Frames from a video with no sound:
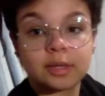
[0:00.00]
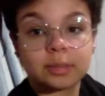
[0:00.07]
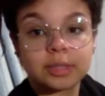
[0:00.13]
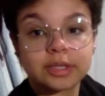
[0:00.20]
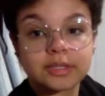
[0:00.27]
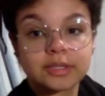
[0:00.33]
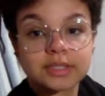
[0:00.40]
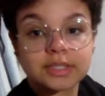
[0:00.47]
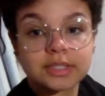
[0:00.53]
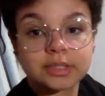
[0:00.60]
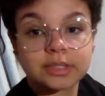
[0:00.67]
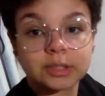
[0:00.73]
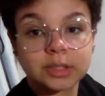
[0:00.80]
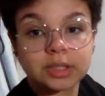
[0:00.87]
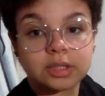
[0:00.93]
but there's this
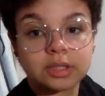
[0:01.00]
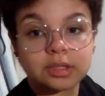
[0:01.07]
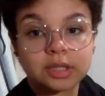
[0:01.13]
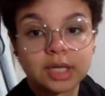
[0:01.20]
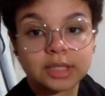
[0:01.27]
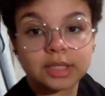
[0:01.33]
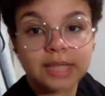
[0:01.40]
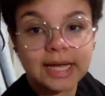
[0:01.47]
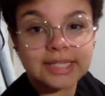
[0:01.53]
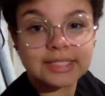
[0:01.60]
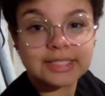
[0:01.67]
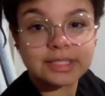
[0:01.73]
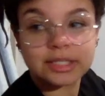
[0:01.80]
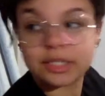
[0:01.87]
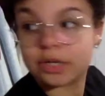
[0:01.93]
little
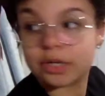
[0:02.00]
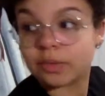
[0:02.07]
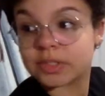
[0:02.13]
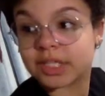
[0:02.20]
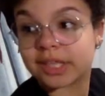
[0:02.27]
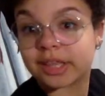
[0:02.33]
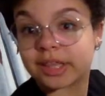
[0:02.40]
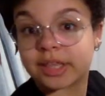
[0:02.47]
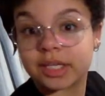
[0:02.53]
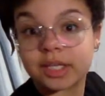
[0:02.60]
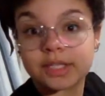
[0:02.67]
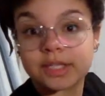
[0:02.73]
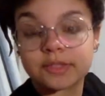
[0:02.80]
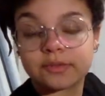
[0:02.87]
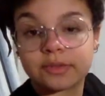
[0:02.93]
elastic here, which I
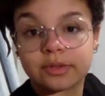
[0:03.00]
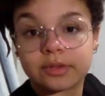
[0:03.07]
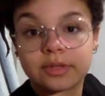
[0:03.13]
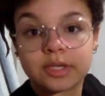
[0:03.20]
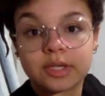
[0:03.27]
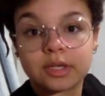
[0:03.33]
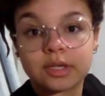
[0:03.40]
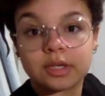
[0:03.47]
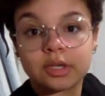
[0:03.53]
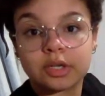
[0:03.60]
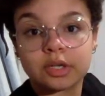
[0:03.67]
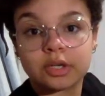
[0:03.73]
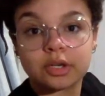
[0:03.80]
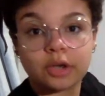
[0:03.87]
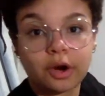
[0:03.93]
think is for the
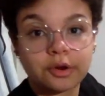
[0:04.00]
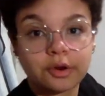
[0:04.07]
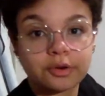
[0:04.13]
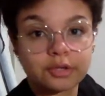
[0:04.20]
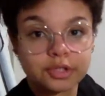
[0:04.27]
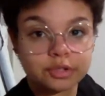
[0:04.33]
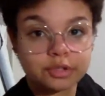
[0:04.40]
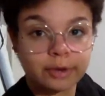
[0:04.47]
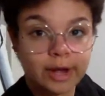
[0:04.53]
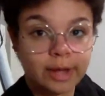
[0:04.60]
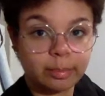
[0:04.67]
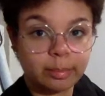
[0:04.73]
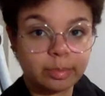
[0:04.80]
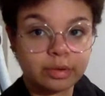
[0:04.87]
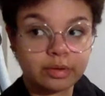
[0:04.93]
garter
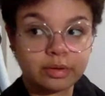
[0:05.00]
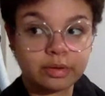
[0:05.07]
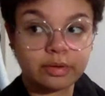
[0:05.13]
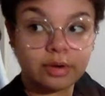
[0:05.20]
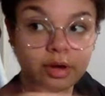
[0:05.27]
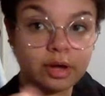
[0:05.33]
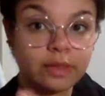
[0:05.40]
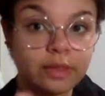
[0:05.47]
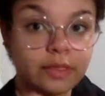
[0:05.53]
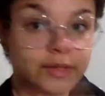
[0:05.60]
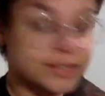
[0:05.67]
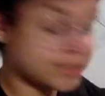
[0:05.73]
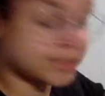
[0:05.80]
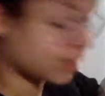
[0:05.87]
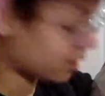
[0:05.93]
strap on the
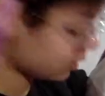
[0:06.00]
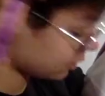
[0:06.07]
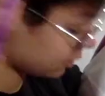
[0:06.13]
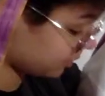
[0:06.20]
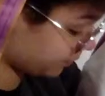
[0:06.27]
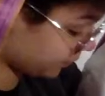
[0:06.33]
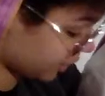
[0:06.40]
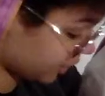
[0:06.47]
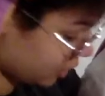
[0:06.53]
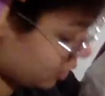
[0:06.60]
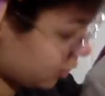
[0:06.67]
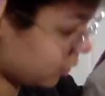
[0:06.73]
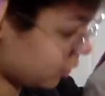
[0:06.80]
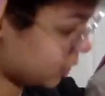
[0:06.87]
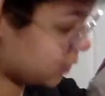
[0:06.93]
sock,
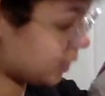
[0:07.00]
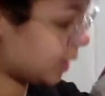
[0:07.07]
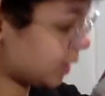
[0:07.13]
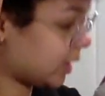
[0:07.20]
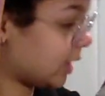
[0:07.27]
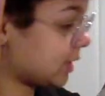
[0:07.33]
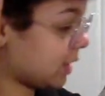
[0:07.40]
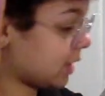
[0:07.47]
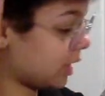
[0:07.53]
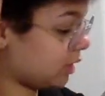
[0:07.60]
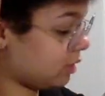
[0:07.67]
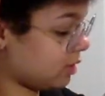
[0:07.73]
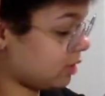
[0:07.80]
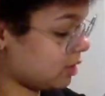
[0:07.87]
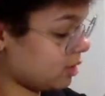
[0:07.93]
which is really nice.
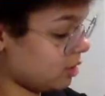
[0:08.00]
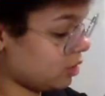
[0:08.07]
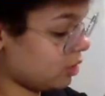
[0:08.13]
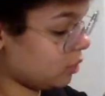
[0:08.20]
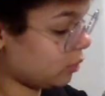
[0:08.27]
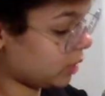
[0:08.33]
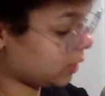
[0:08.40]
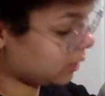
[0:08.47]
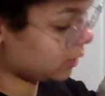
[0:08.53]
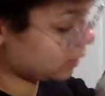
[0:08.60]
And with